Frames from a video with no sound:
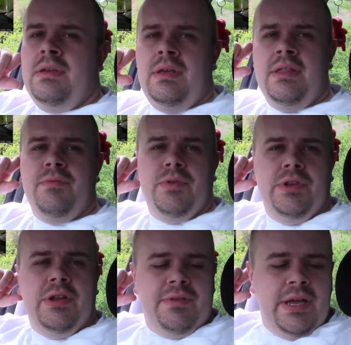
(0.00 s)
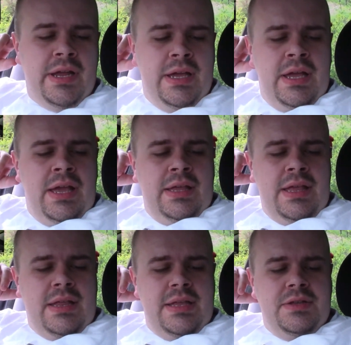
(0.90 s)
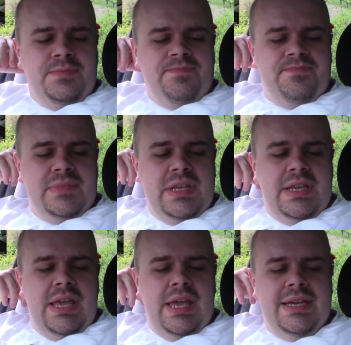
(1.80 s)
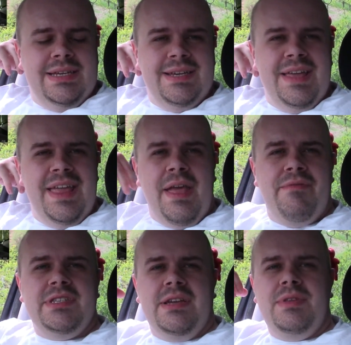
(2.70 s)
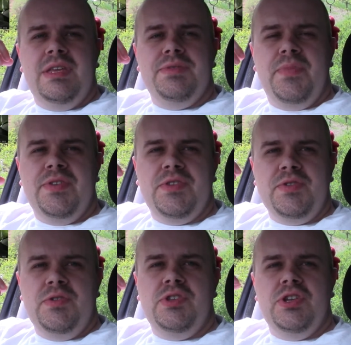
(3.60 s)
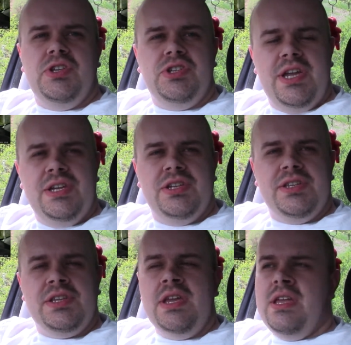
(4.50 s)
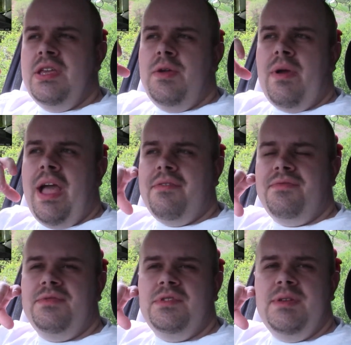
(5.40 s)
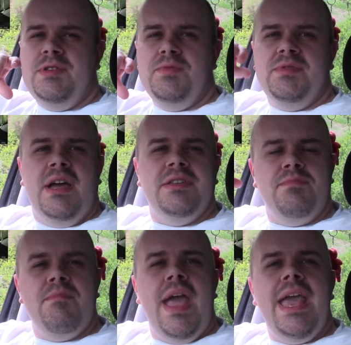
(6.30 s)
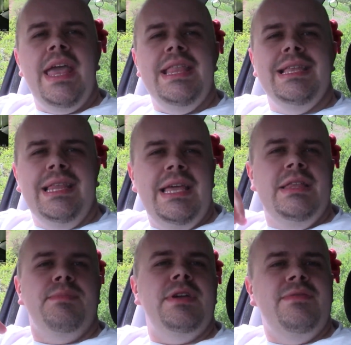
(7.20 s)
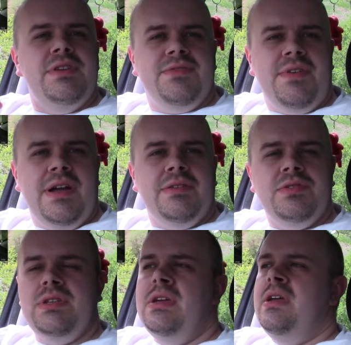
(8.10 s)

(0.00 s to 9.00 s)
And they've won enough again. Yeah, it doesn't. Every time that you do certain changes, it sometimes may delete the previous files.